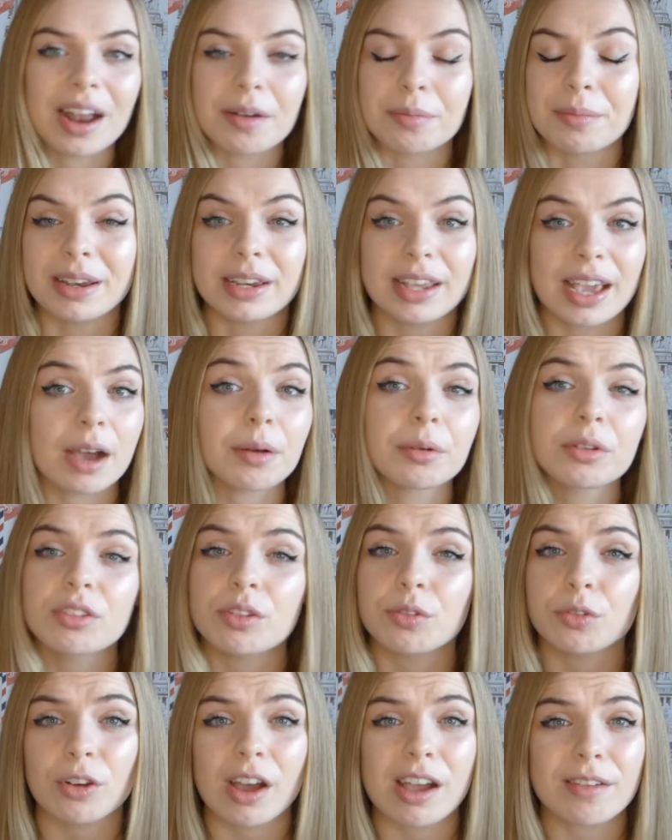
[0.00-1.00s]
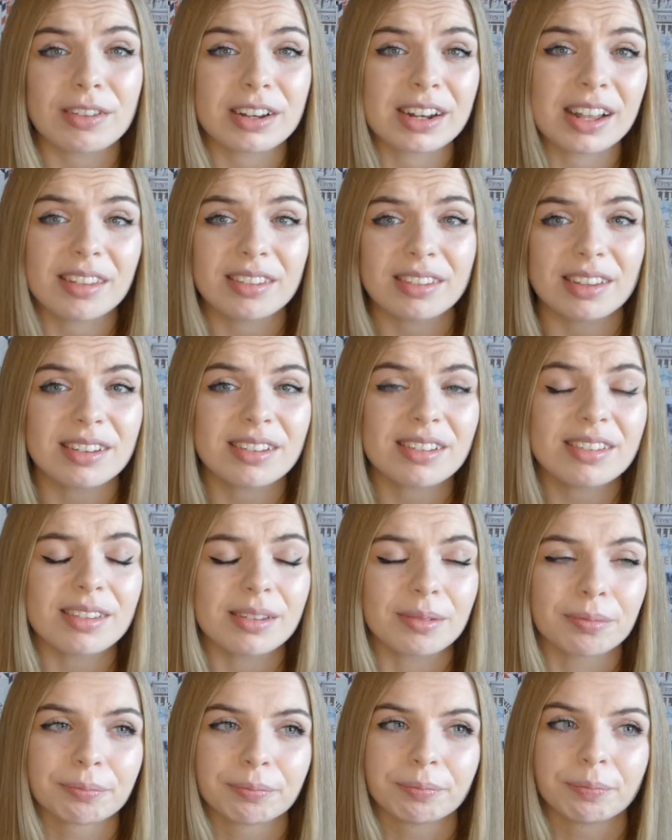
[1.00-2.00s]
had many hours of driving
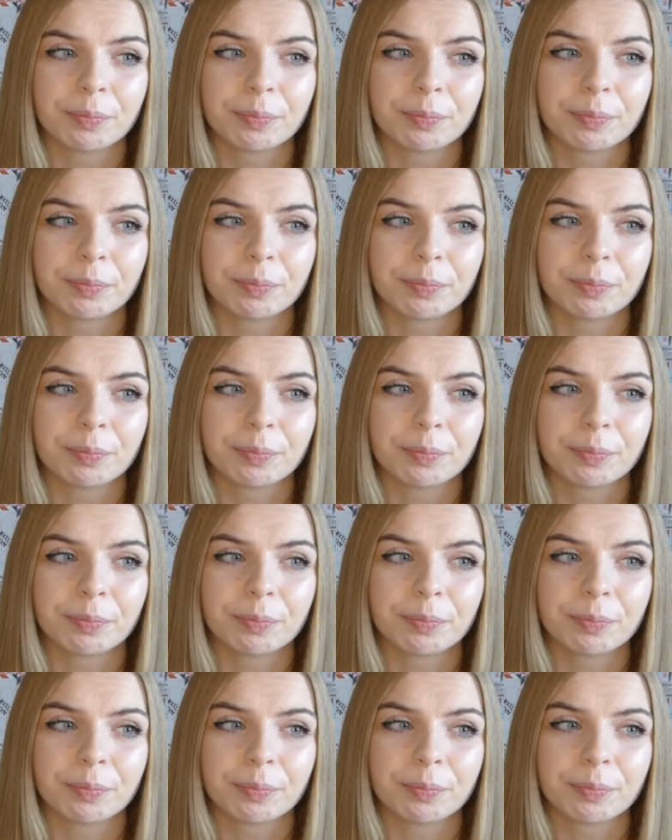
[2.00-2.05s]
lessons.